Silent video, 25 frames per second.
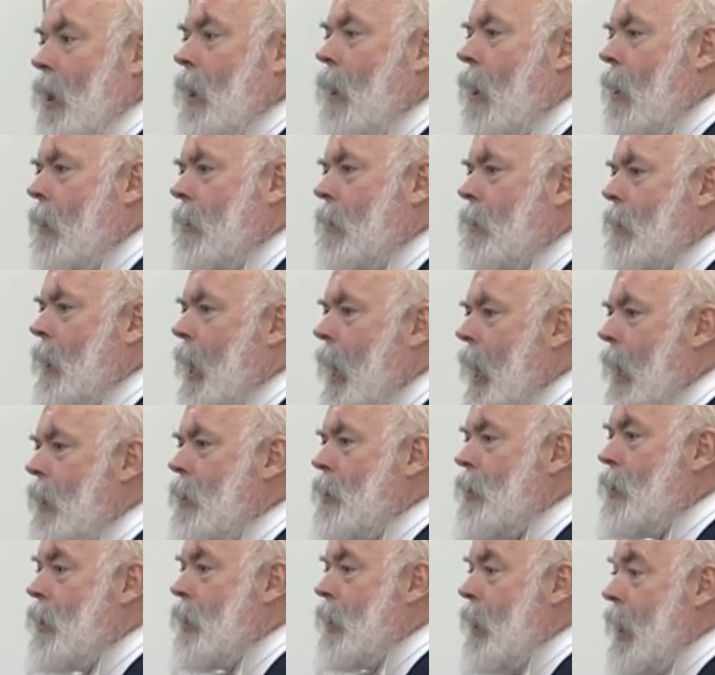Clerk of the
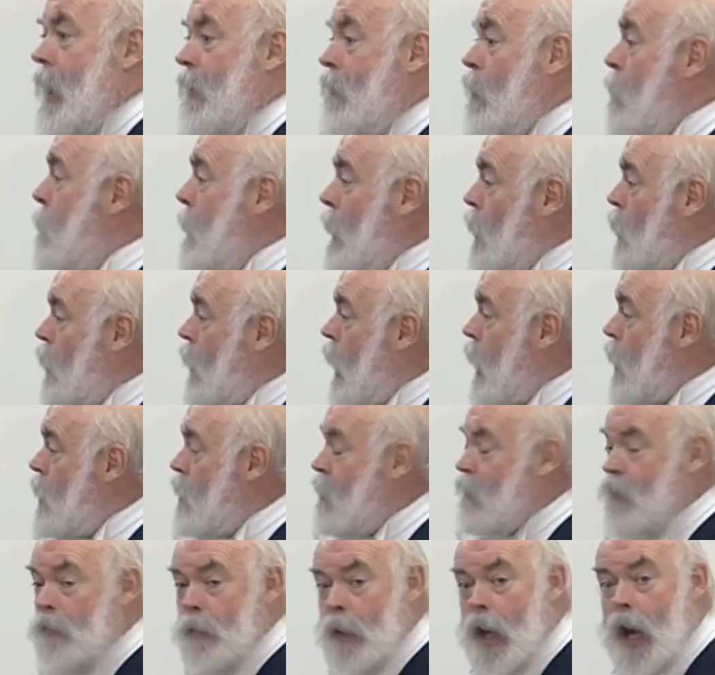House, if a bill
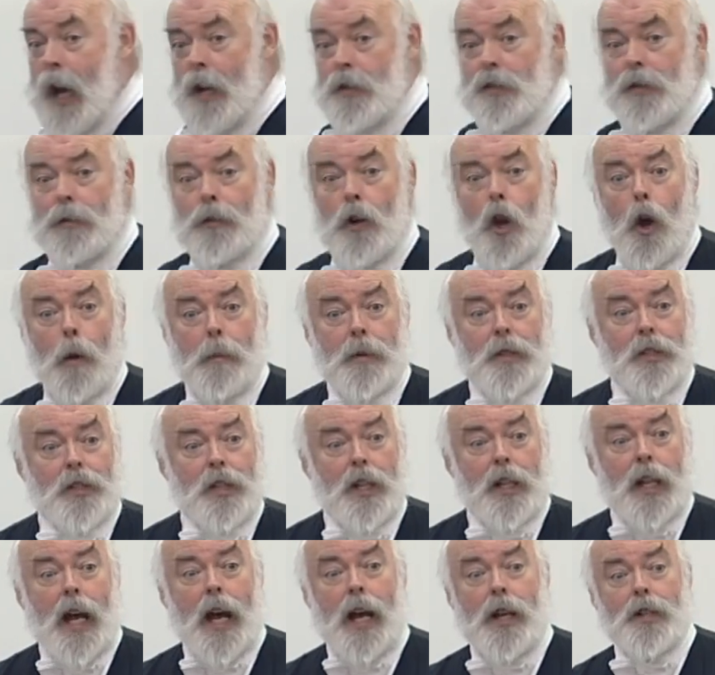goes from the House of Commons
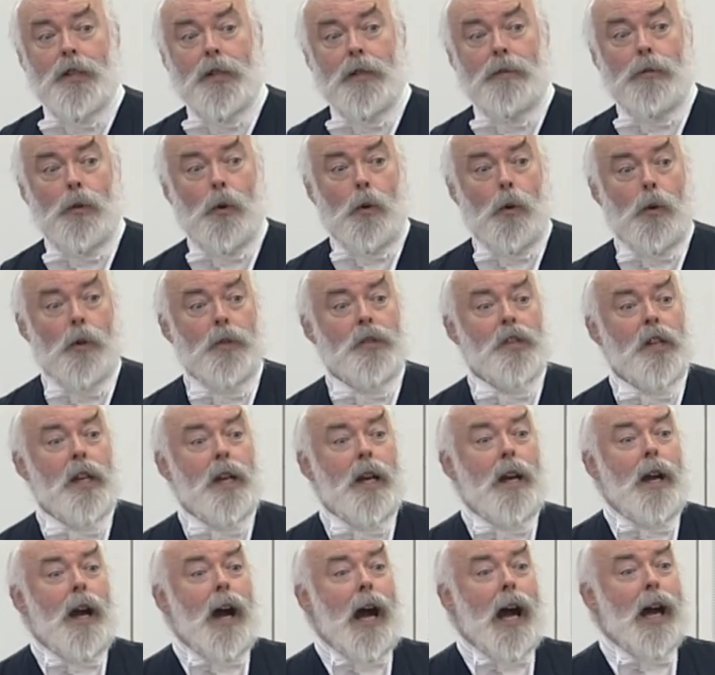to the House of Lords,
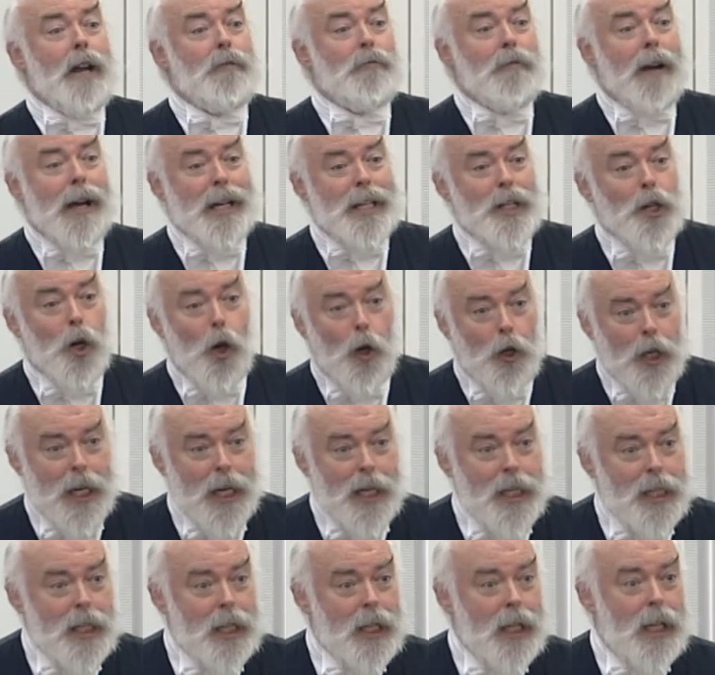I write on
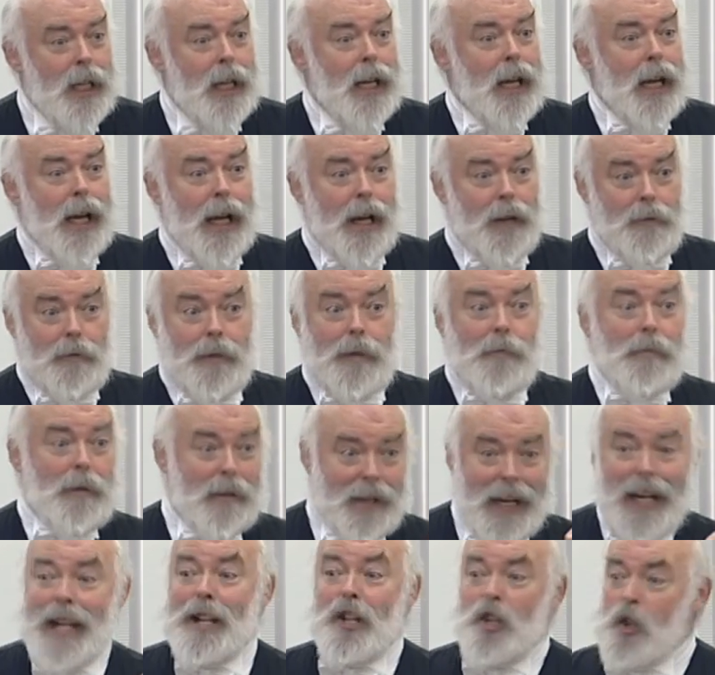it, and
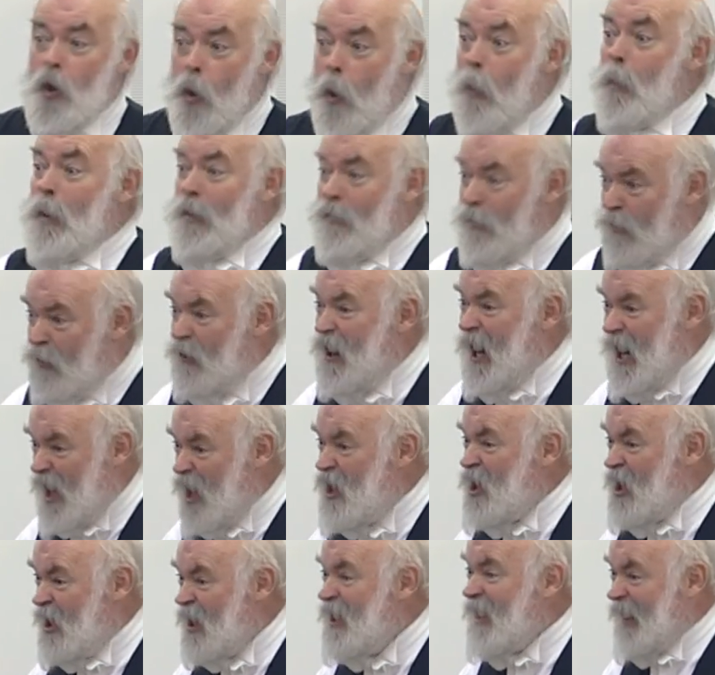in Norman
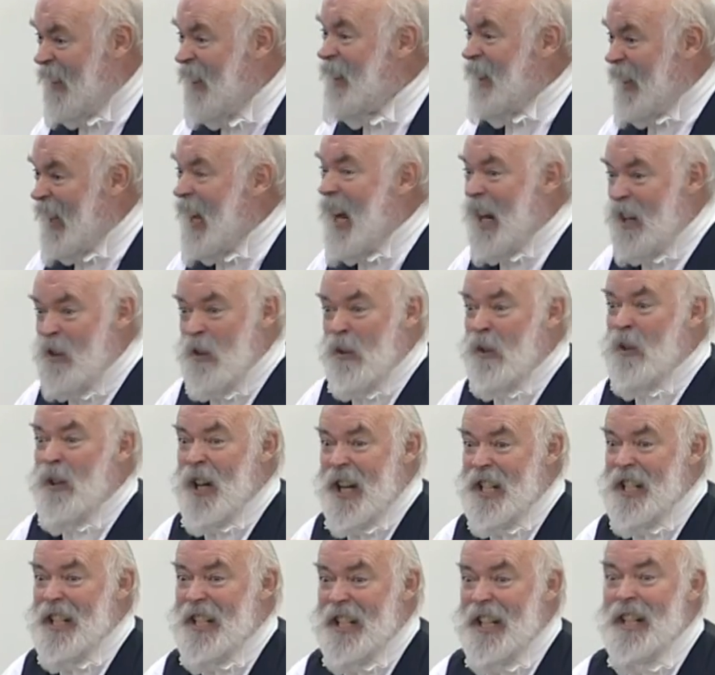French, can you
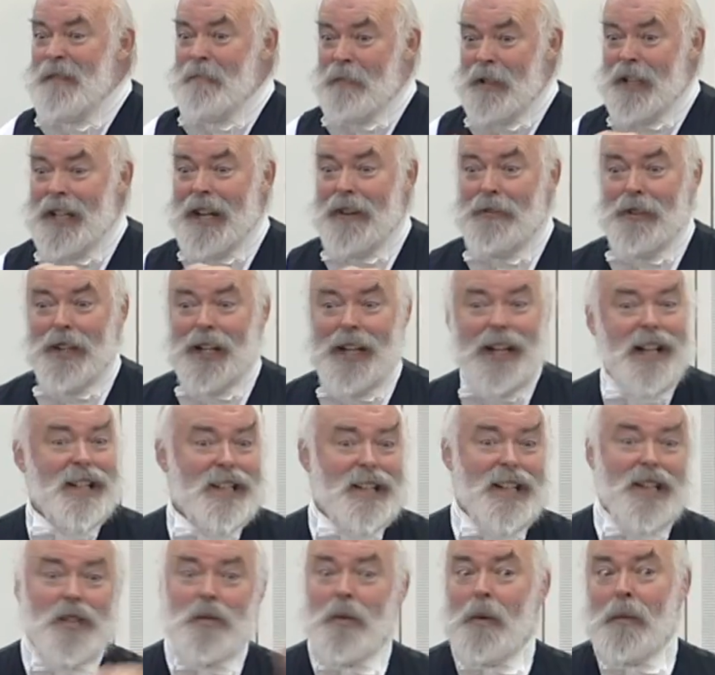credit it? But
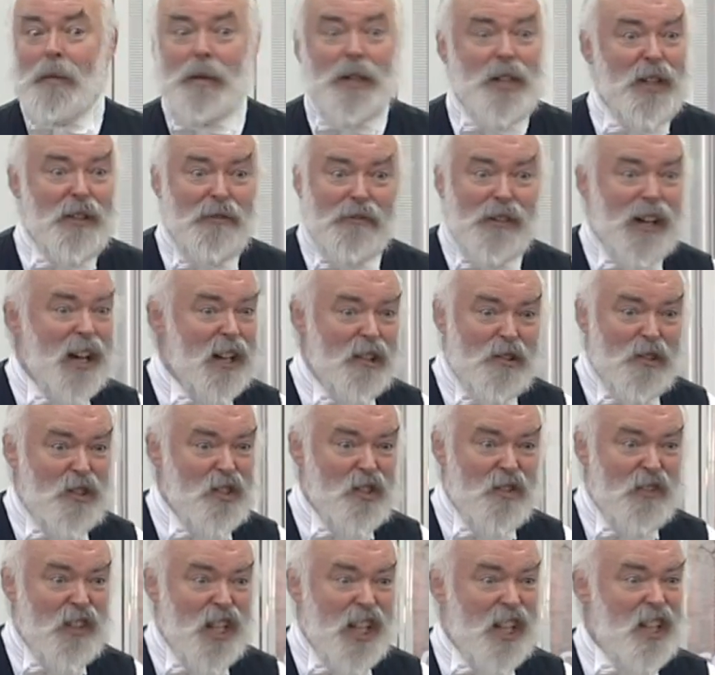nevertheless, that's what we've been doing for
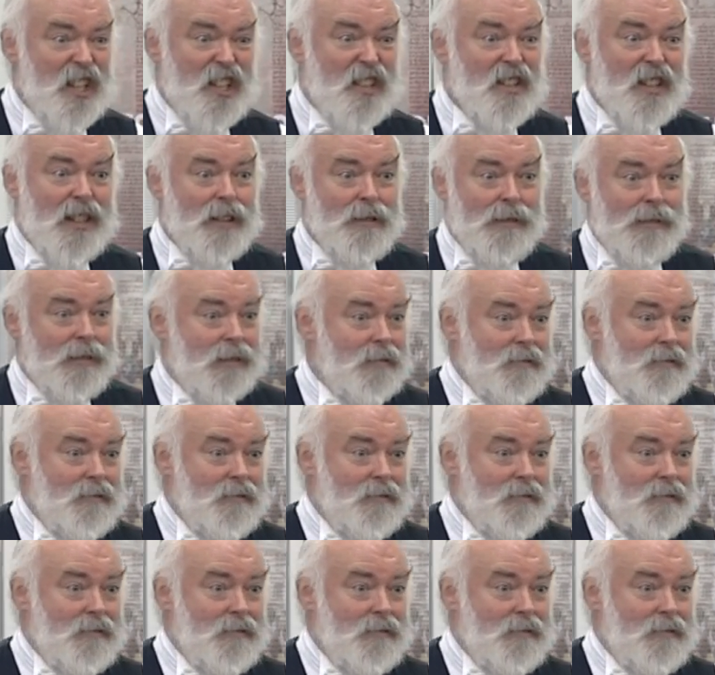hundreds of years, so